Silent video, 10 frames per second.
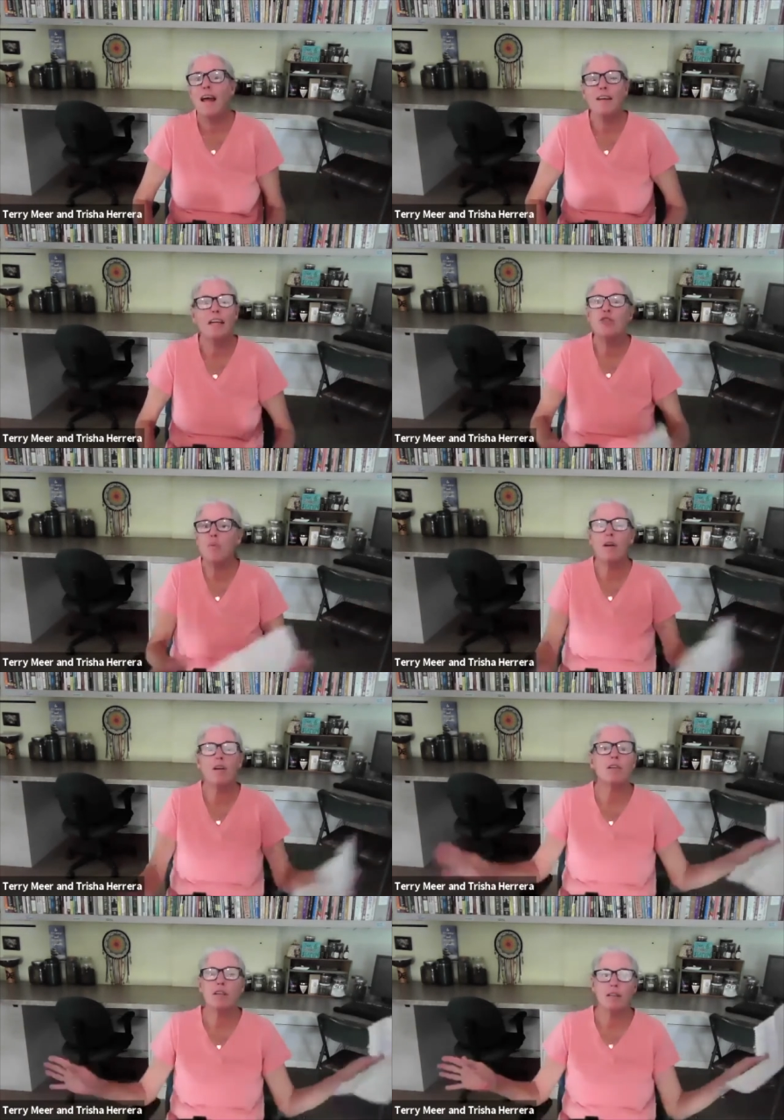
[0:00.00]
and
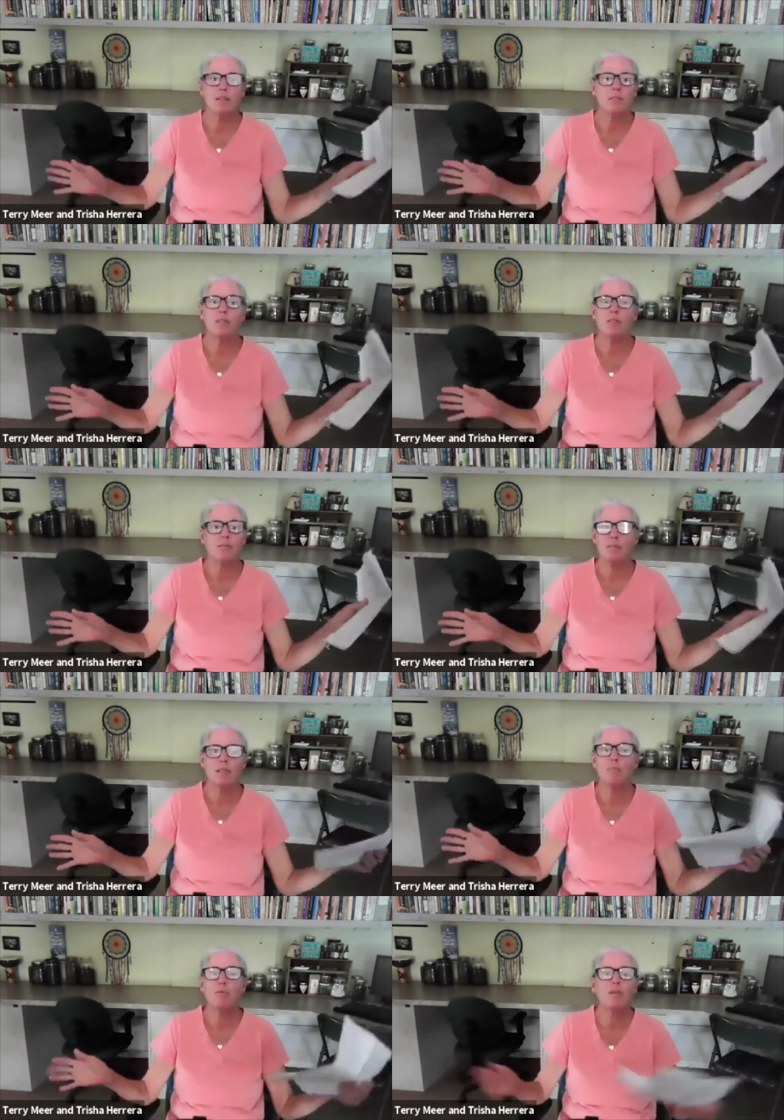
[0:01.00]
each runner can
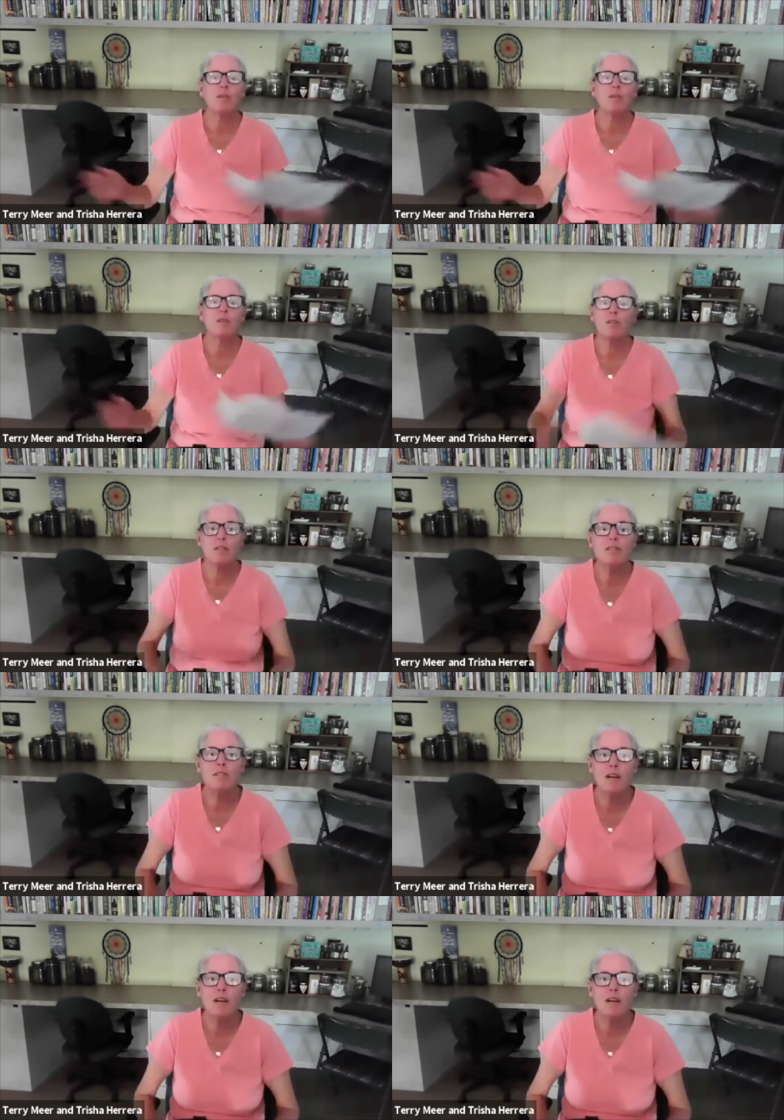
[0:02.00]
produce